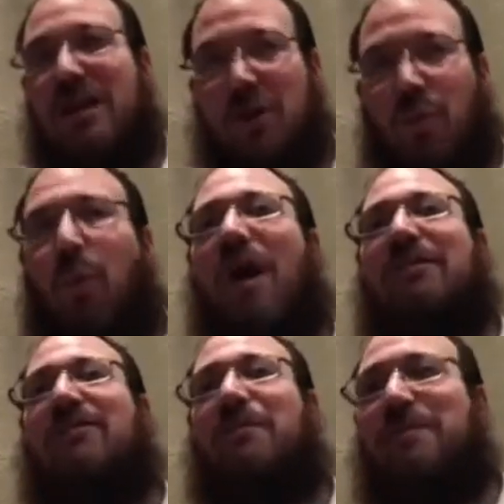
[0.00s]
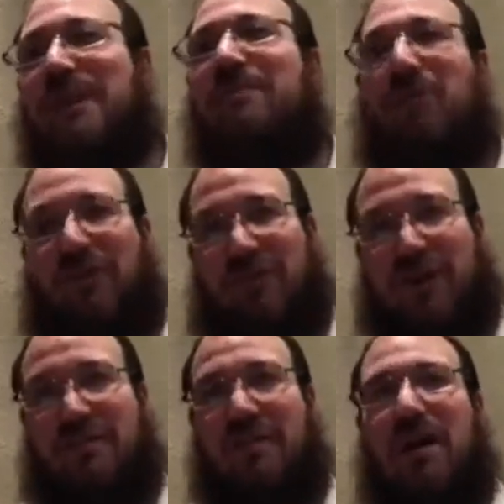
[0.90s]
want to be
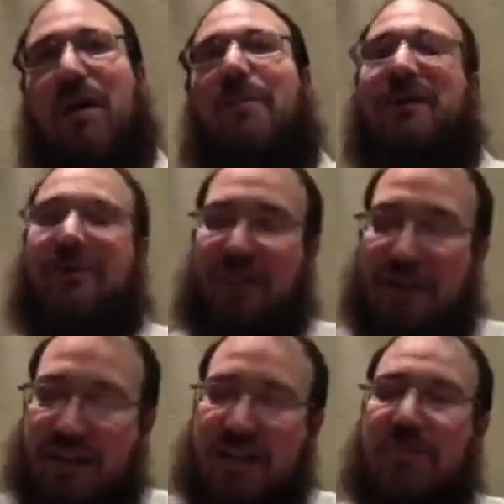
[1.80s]
perfect, but at the very least, we're